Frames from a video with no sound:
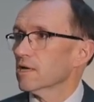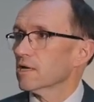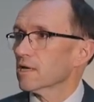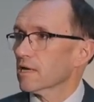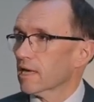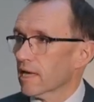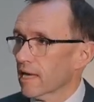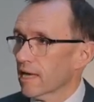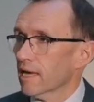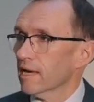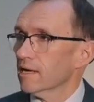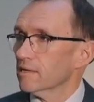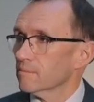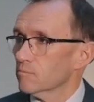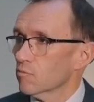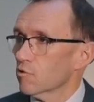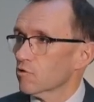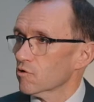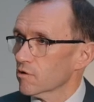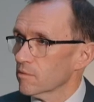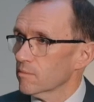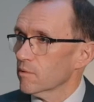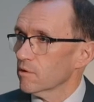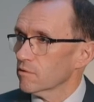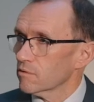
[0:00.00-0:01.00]
care
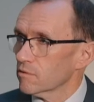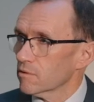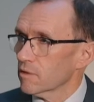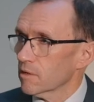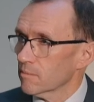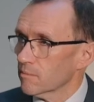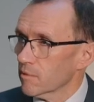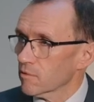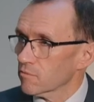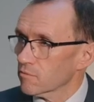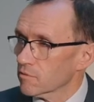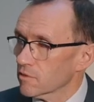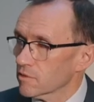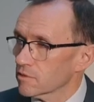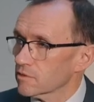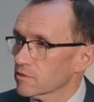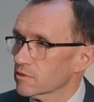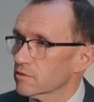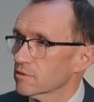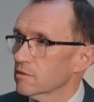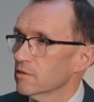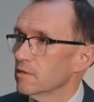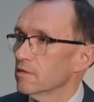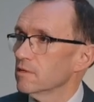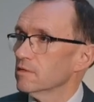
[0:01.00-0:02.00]
more about
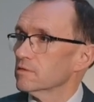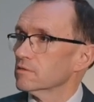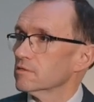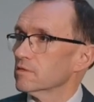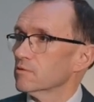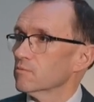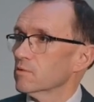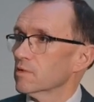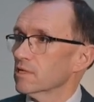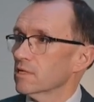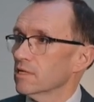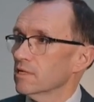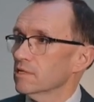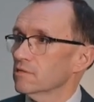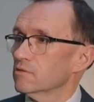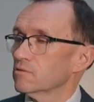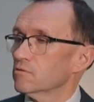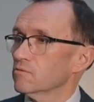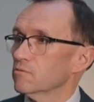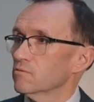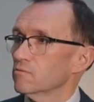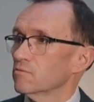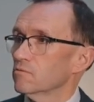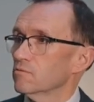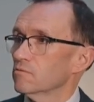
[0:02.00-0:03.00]
this. So we need
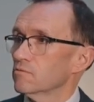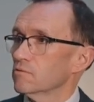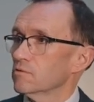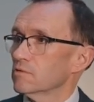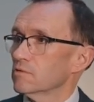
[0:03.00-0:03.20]
to